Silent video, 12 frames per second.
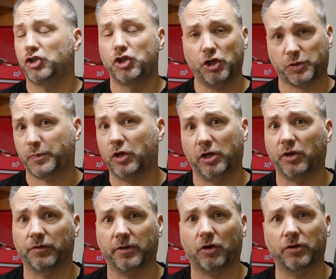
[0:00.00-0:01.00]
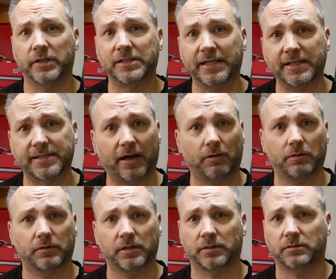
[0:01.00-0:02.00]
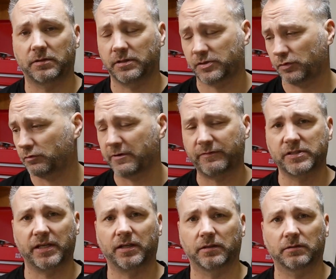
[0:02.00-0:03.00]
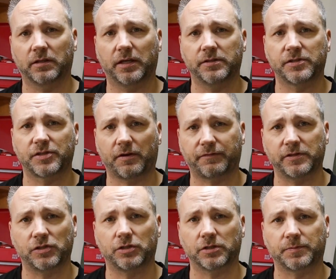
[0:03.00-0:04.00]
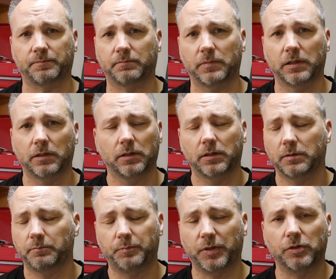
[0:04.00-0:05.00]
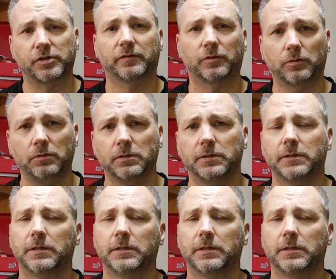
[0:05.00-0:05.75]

Just purely on the detail, the sort of riveting and stuff is just beautiful.